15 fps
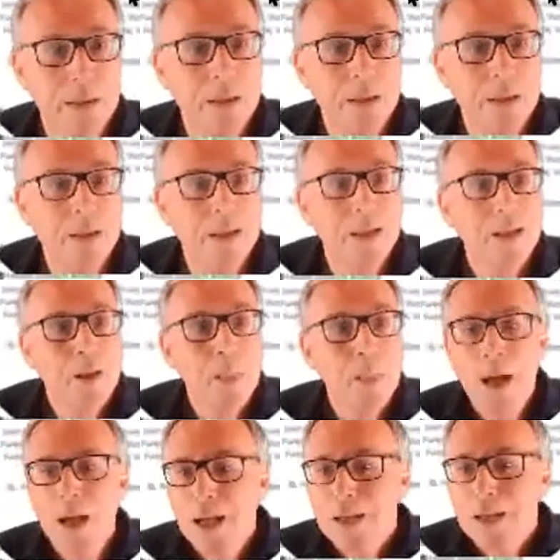So for example,
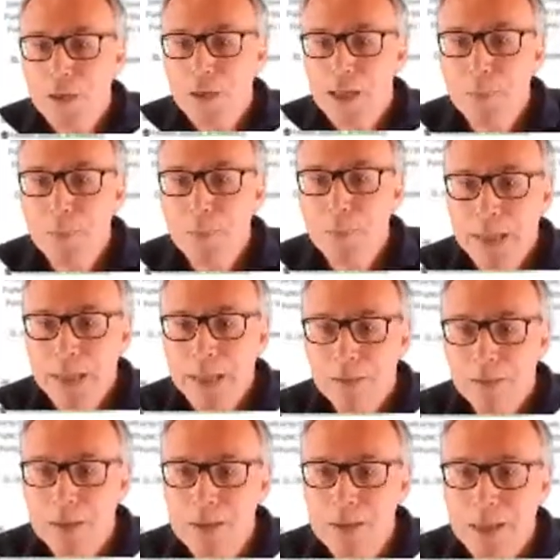here is David
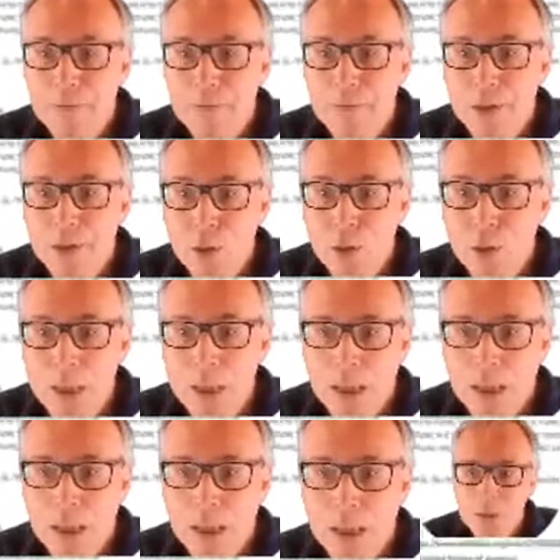Shorthouse's
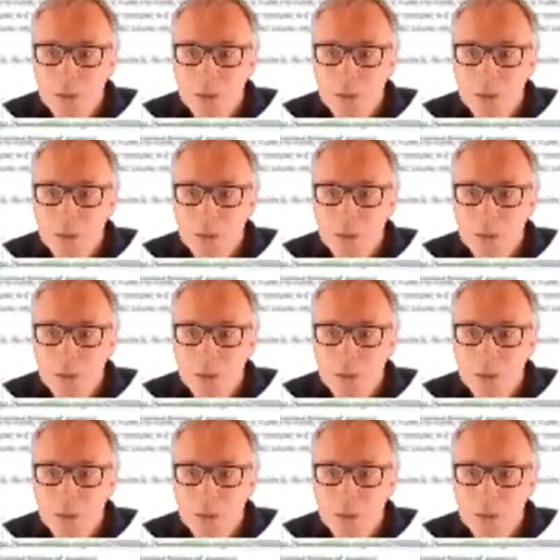wonderful uh,